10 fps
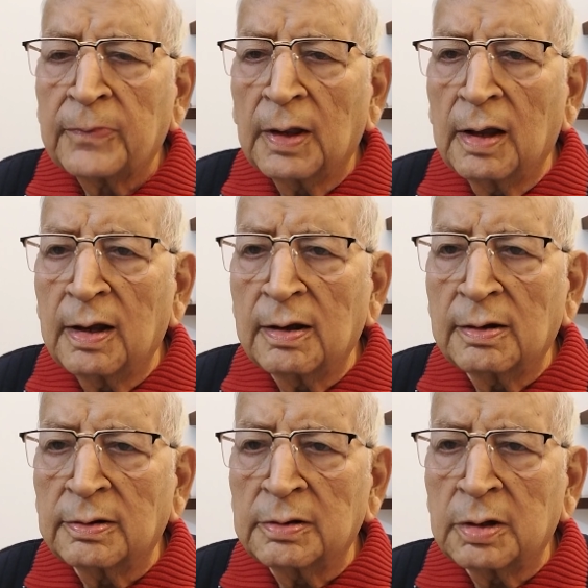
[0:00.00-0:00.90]

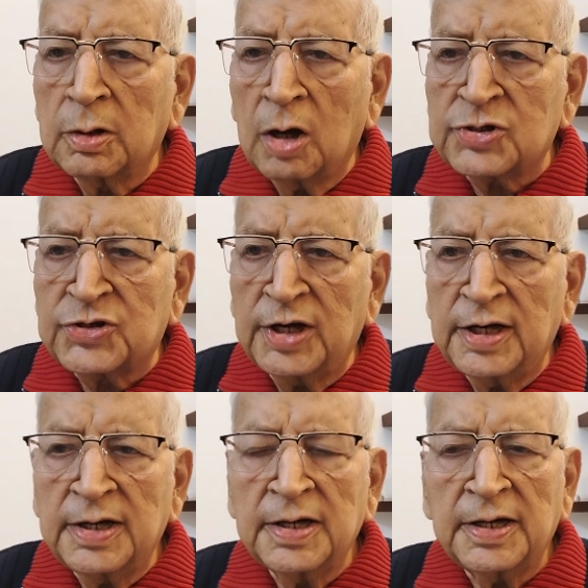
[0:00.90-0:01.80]

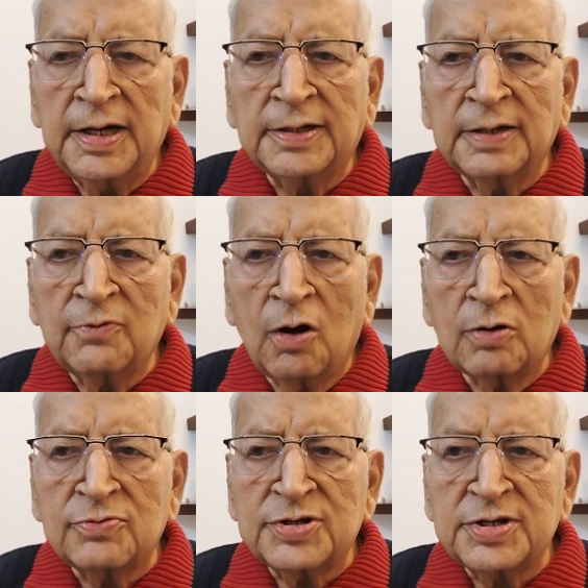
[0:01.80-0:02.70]
costing, it
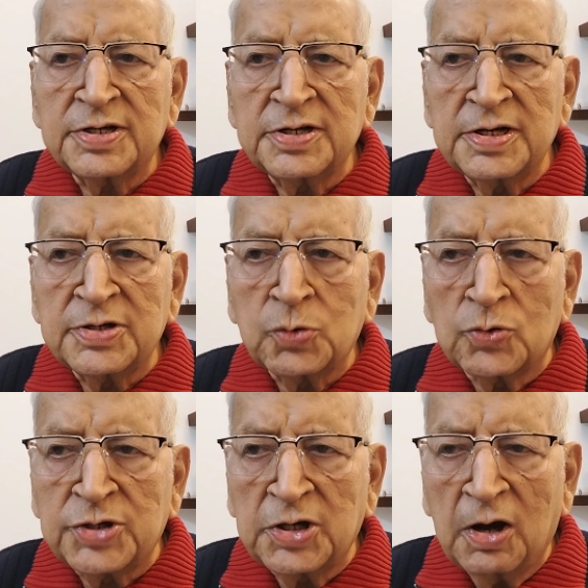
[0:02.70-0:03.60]
involves
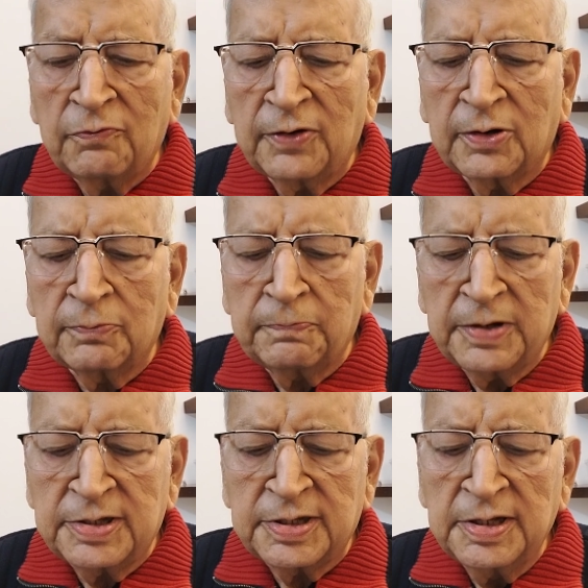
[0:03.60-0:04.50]
sourcing of
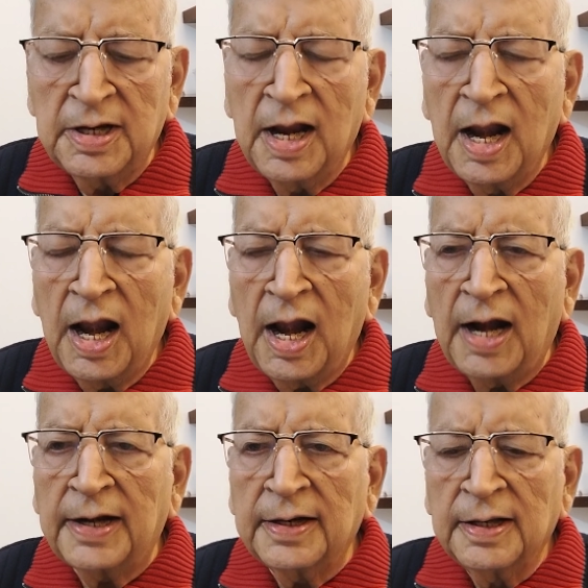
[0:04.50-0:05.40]
equipment,
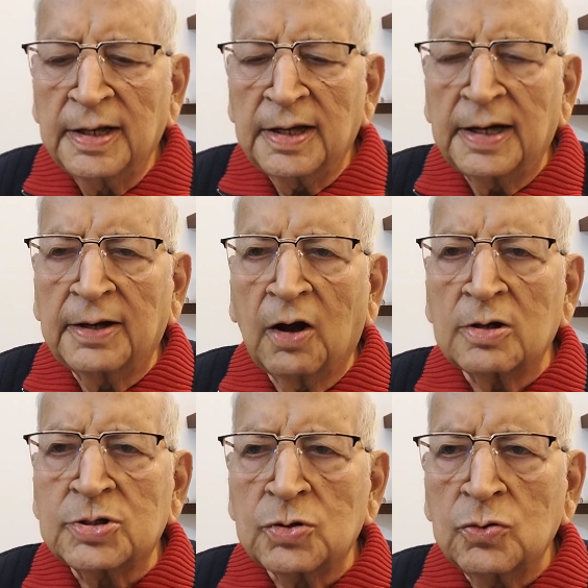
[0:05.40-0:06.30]
and it
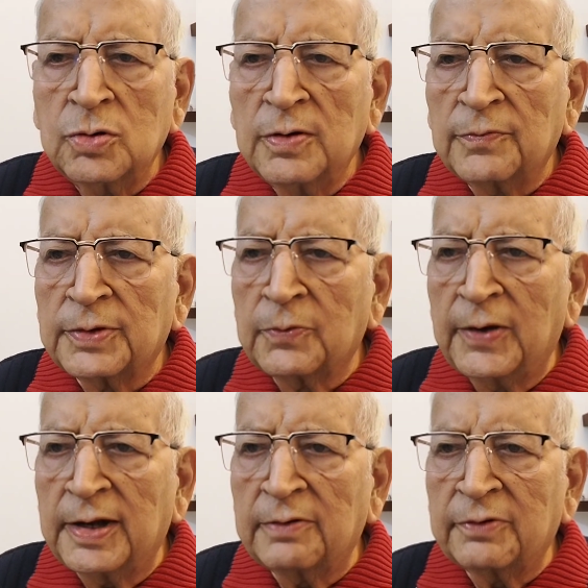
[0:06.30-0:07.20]
also the
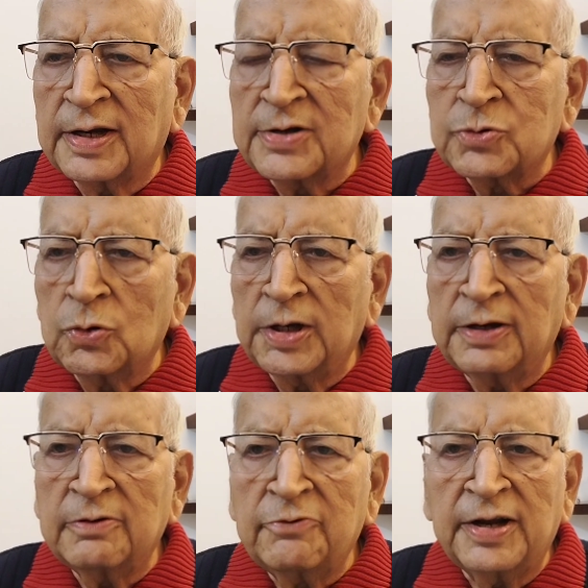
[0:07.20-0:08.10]
way we're
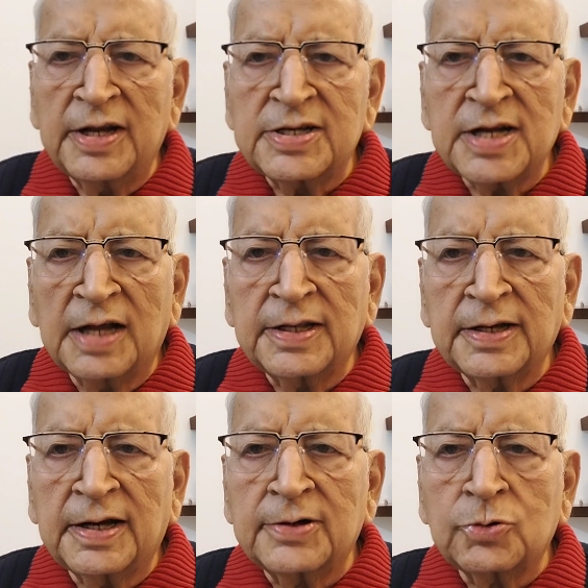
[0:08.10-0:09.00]
controlling various other
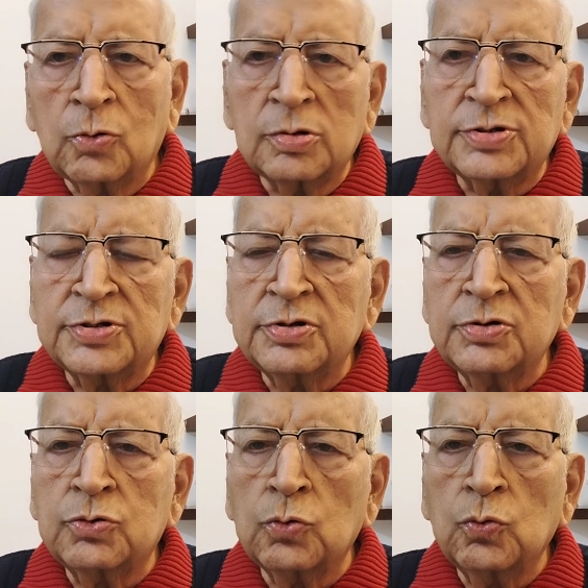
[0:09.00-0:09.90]
controls
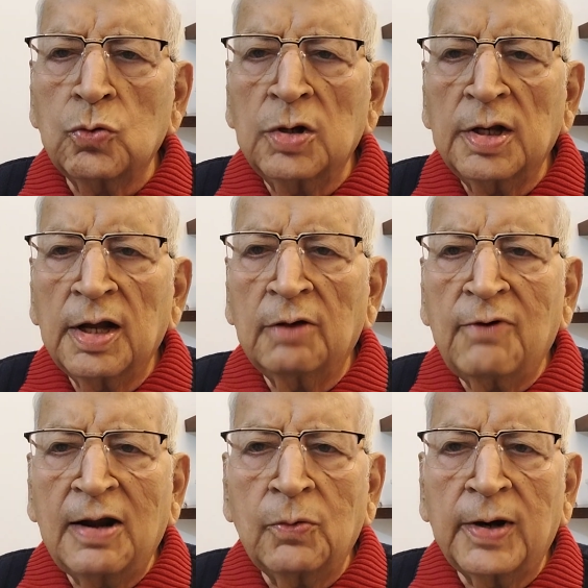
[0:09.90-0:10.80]
to
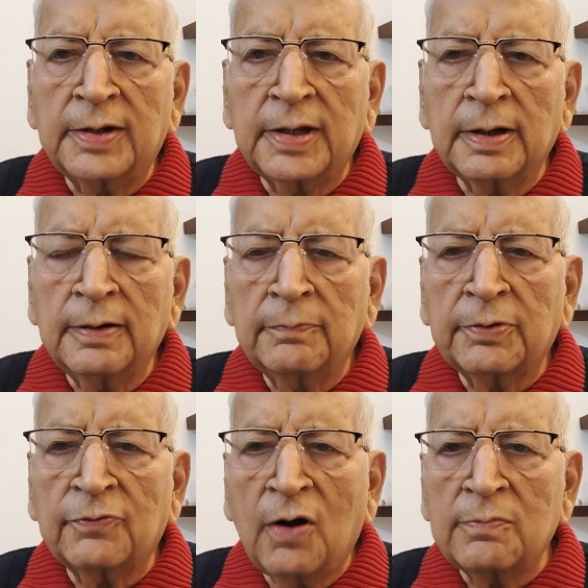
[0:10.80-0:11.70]
evaluate the
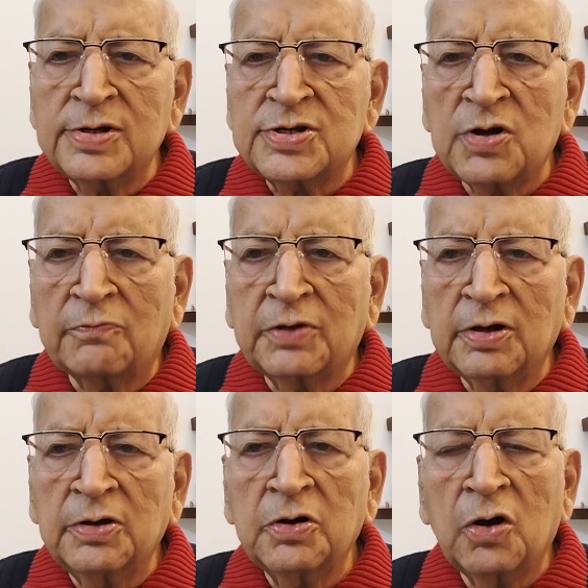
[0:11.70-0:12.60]
performance of
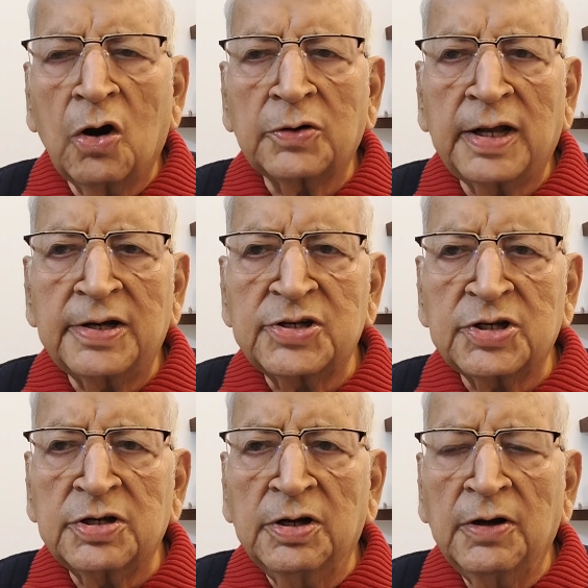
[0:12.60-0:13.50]
the
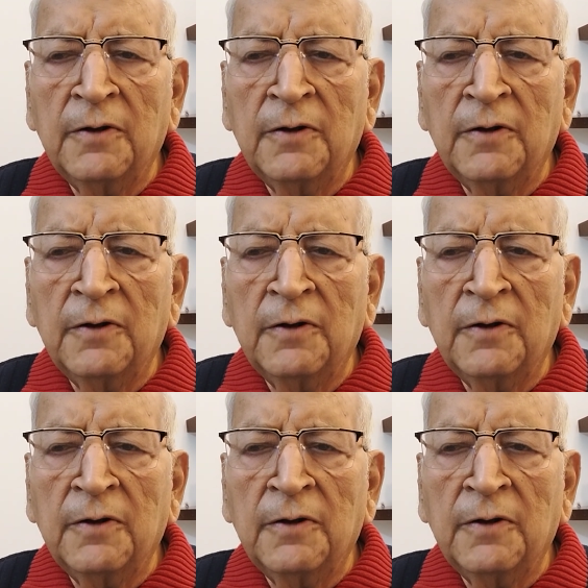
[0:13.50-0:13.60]
organization.